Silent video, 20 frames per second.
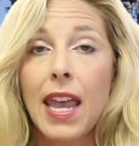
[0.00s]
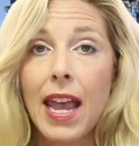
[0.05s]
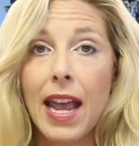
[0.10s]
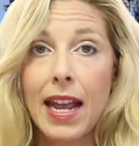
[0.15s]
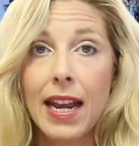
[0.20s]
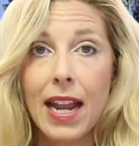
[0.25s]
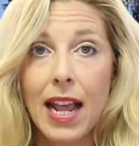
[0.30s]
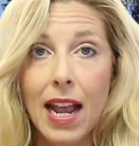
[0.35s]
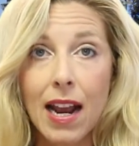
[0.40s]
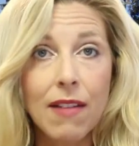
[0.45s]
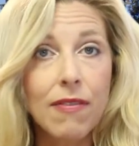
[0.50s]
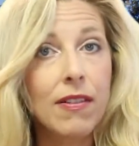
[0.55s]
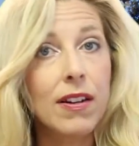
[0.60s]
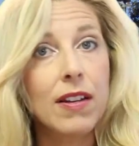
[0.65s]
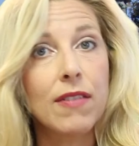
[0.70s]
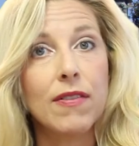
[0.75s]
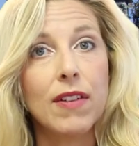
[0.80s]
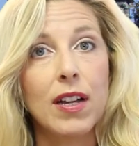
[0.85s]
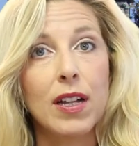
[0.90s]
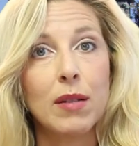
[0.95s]
at
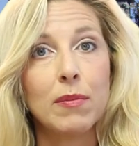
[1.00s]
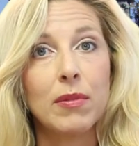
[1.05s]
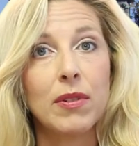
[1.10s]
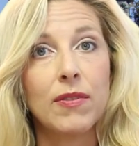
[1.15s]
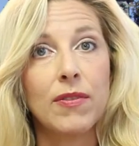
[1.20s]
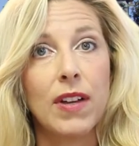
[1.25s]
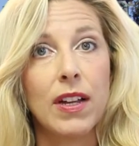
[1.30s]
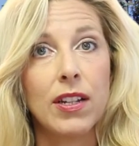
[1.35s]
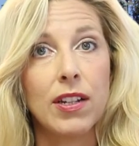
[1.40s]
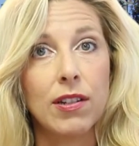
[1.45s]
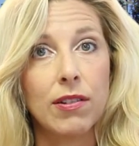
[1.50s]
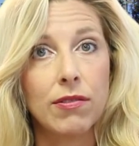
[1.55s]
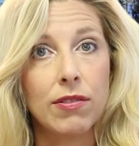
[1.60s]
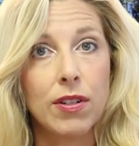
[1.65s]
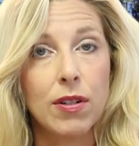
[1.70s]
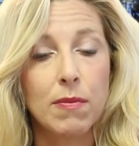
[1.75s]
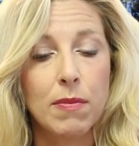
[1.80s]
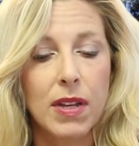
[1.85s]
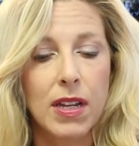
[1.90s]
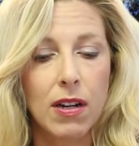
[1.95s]
every available venue
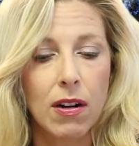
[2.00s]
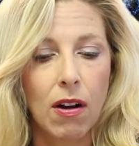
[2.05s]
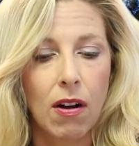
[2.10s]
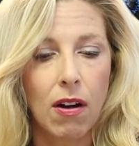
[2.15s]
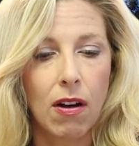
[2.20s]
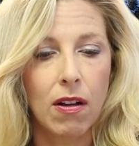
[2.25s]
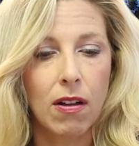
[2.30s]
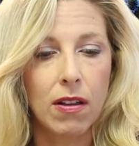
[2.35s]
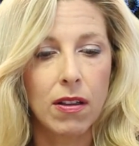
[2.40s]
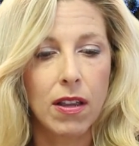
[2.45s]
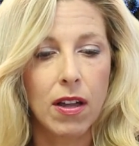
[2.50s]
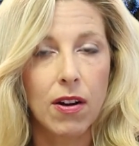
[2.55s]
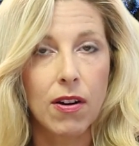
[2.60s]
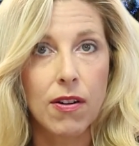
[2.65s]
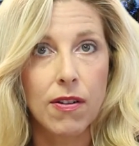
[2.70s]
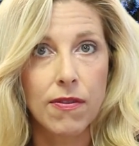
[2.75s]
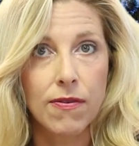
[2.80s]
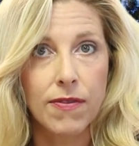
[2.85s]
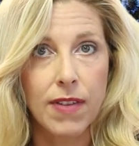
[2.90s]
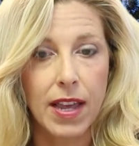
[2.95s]
to meet all
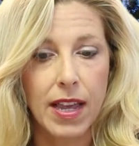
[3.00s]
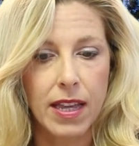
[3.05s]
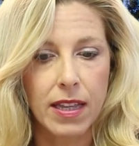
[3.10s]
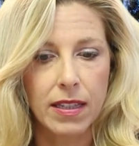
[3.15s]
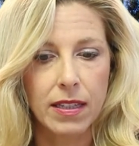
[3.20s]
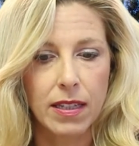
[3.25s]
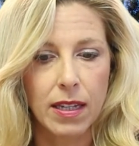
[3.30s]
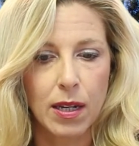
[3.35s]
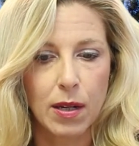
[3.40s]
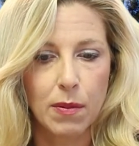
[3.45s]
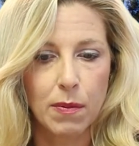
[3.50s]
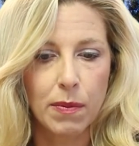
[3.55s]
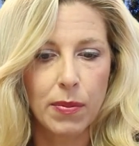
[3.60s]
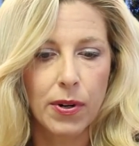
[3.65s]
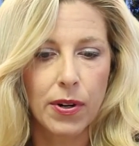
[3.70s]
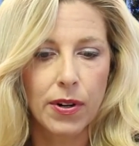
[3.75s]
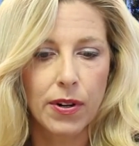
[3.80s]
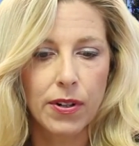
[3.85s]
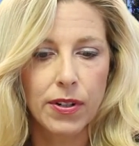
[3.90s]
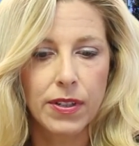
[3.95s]
her fans in
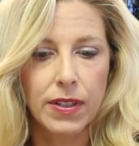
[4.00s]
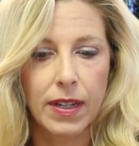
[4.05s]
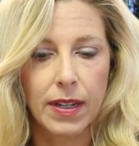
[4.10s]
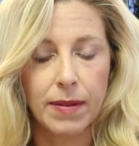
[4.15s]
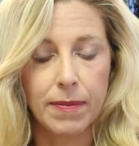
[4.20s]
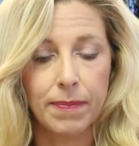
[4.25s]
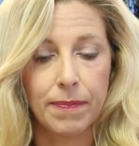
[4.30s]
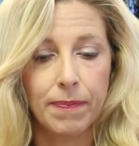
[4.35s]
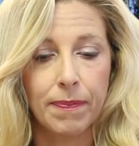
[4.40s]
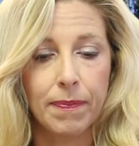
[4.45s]
person.